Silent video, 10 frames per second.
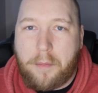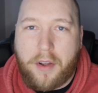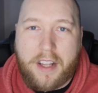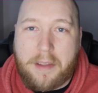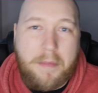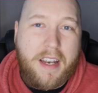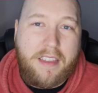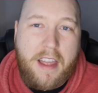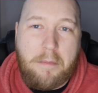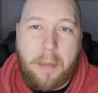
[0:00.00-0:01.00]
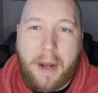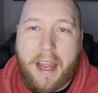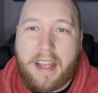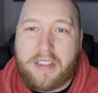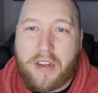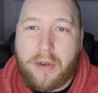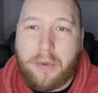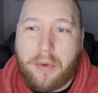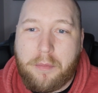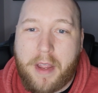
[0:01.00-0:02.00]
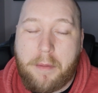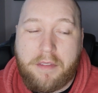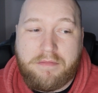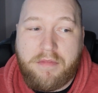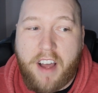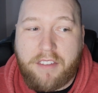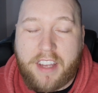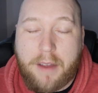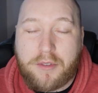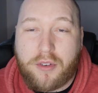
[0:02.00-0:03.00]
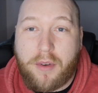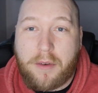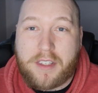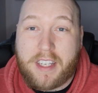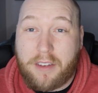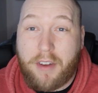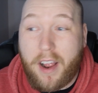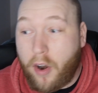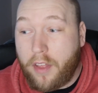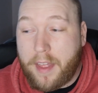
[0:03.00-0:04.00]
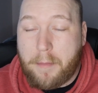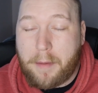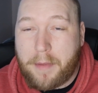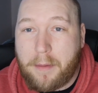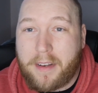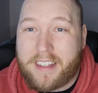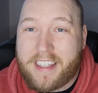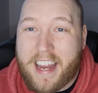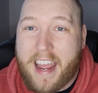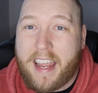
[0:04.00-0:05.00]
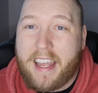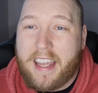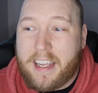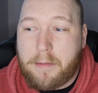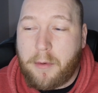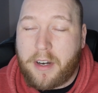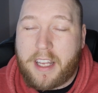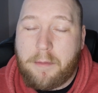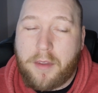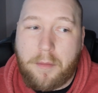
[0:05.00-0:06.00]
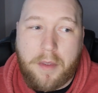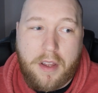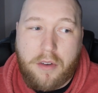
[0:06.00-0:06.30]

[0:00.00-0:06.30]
But at the minute, them players who maybe 5 games ago I was thinking, right, a lot of them might be able to stay. You might want to keep them.